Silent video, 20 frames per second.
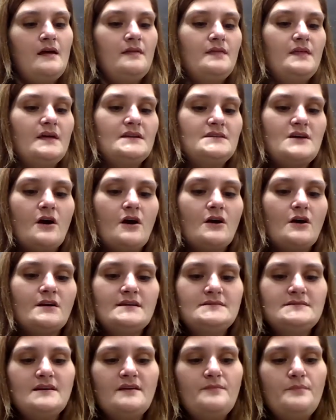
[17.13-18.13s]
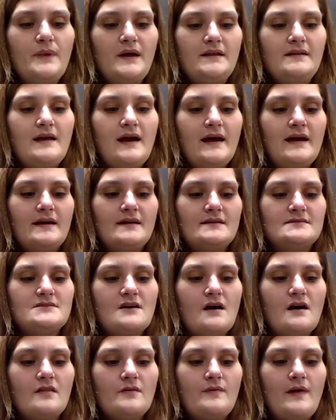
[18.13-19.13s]
The darkness of midnight is
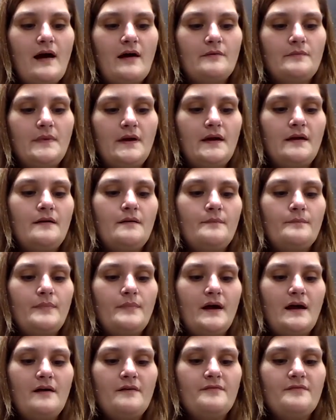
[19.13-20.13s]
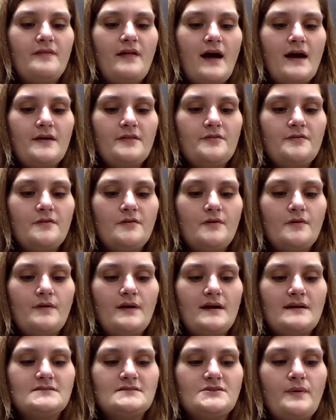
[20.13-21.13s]
all around me, but I fly through
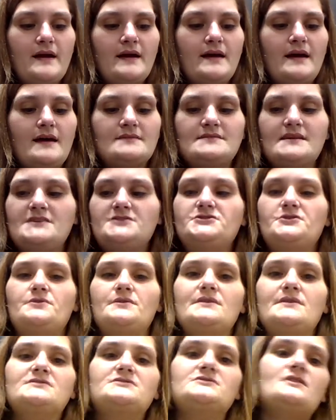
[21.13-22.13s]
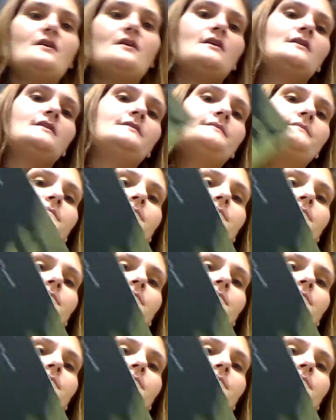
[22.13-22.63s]
as quick as a shooting star.